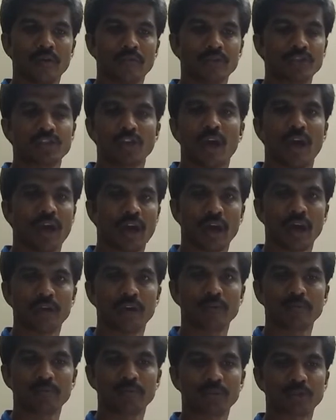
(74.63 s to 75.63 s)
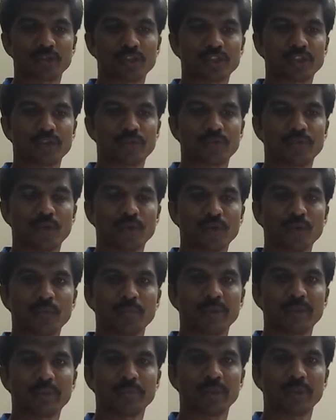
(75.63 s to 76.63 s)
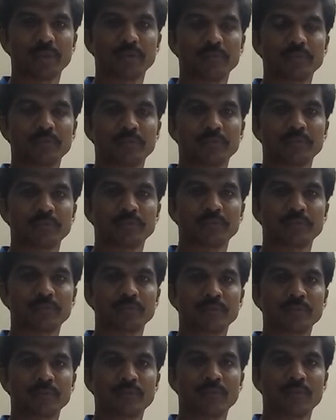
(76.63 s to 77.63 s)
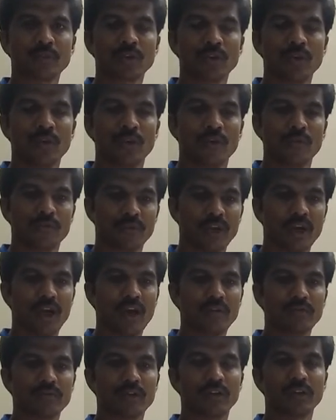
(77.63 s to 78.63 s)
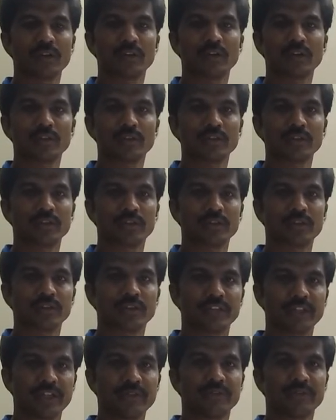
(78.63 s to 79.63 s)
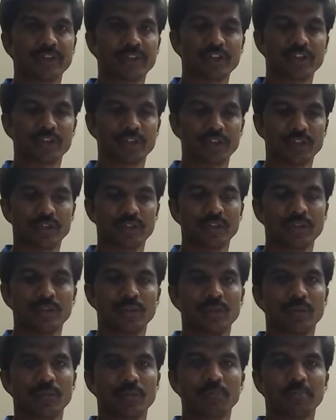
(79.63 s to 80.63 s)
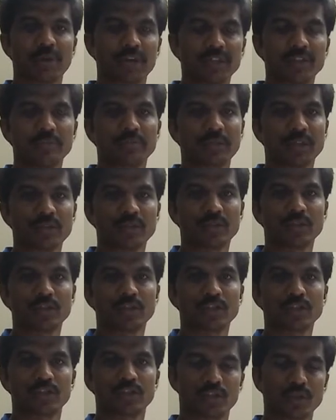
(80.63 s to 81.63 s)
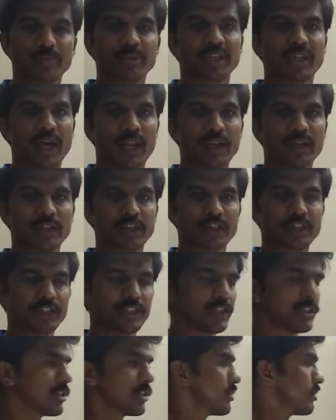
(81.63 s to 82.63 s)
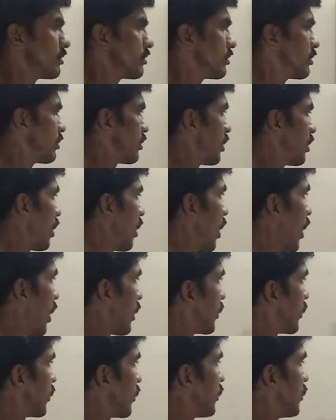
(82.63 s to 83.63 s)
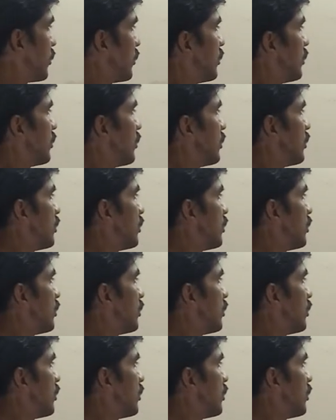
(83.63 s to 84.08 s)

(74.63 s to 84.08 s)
which I have projected for you people, we have different multiples to be calculated and